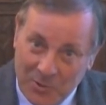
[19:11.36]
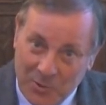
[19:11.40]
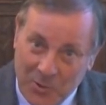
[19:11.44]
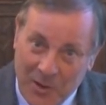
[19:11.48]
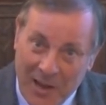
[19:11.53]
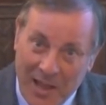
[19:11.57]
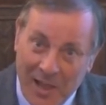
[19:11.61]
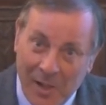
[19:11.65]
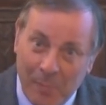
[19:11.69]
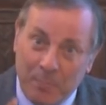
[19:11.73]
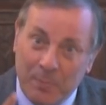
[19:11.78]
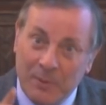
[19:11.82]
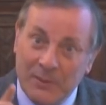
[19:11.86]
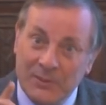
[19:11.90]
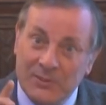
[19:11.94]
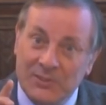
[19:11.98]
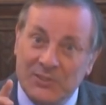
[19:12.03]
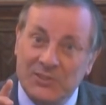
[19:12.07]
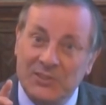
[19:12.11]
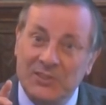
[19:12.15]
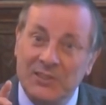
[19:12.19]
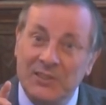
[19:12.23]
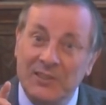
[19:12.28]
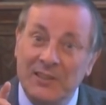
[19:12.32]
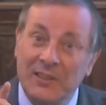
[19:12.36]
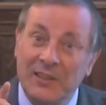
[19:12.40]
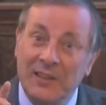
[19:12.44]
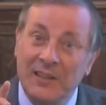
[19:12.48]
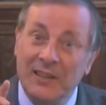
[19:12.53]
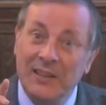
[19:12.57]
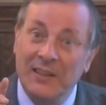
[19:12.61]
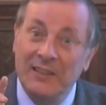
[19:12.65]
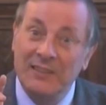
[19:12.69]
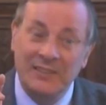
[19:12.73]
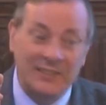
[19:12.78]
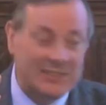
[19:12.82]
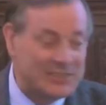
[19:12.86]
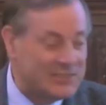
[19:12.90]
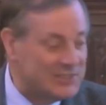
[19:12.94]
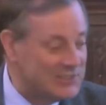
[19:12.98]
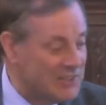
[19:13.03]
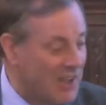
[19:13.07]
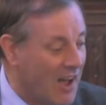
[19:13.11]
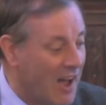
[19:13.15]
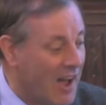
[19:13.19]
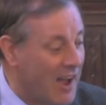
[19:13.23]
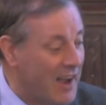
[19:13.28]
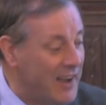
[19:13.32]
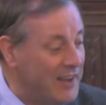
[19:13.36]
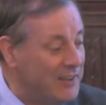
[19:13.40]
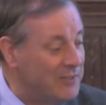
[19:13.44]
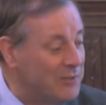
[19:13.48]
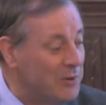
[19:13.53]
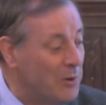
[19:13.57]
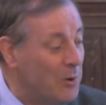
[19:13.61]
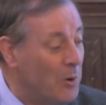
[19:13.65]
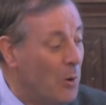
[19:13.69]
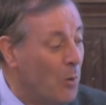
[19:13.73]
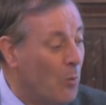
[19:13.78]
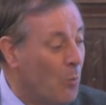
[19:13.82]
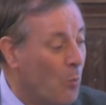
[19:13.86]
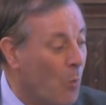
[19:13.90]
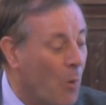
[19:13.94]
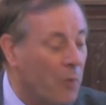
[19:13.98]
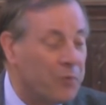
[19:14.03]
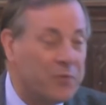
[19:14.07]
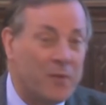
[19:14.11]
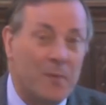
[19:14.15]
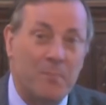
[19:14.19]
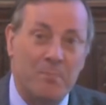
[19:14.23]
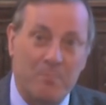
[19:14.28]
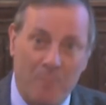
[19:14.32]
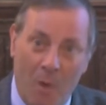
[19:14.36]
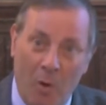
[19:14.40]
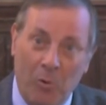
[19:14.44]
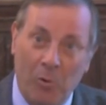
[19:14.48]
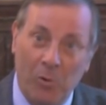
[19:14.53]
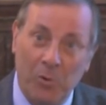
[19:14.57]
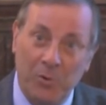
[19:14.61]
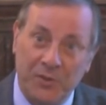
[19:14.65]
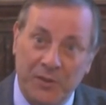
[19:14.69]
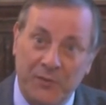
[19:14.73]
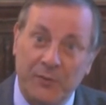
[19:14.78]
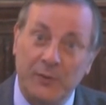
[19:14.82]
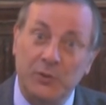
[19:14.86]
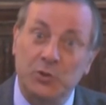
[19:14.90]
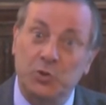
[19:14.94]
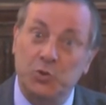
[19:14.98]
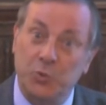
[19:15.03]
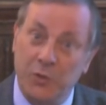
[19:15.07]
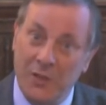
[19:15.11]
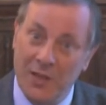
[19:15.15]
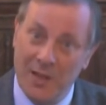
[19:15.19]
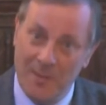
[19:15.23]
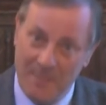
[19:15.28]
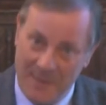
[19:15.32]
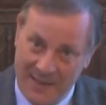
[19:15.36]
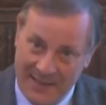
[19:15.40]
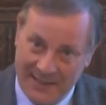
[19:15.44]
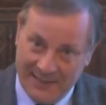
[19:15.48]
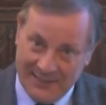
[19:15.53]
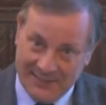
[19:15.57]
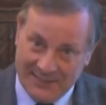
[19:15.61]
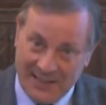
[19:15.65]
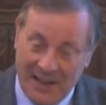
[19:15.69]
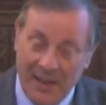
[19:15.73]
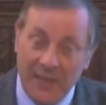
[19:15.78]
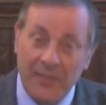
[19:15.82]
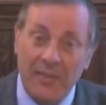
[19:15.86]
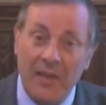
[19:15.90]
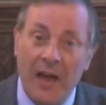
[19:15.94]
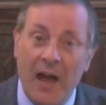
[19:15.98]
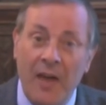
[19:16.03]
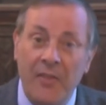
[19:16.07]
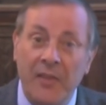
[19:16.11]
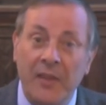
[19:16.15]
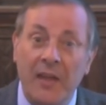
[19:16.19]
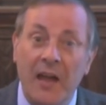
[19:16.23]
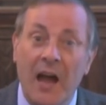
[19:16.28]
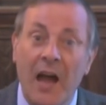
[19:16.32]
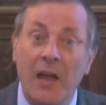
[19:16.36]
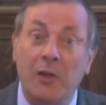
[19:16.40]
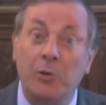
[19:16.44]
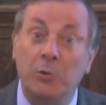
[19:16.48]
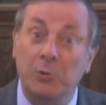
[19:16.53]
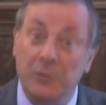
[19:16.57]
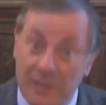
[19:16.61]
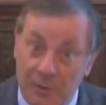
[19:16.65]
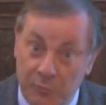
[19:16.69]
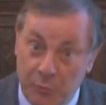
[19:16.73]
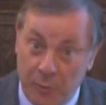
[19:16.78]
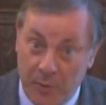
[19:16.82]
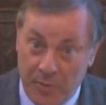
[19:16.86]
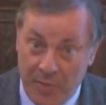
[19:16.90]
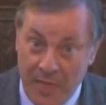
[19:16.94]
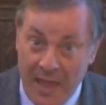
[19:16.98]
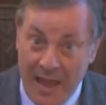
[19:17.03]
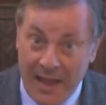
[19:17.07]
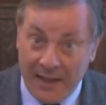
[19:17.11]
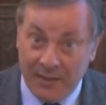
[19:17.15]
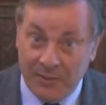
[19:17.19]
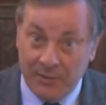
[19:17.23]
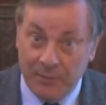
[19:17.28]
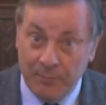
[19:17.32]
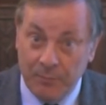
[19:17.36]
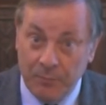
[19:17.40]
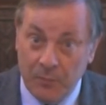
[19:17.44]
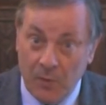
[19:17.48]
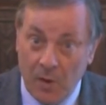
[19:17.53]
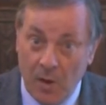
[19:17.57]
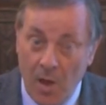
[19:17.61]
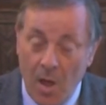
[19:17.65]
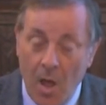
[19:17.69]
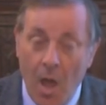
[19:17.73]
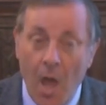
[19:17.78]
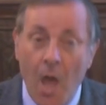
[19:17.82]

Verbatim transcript: to help us decide what the moral difference between them is. I think, I think I could live with that.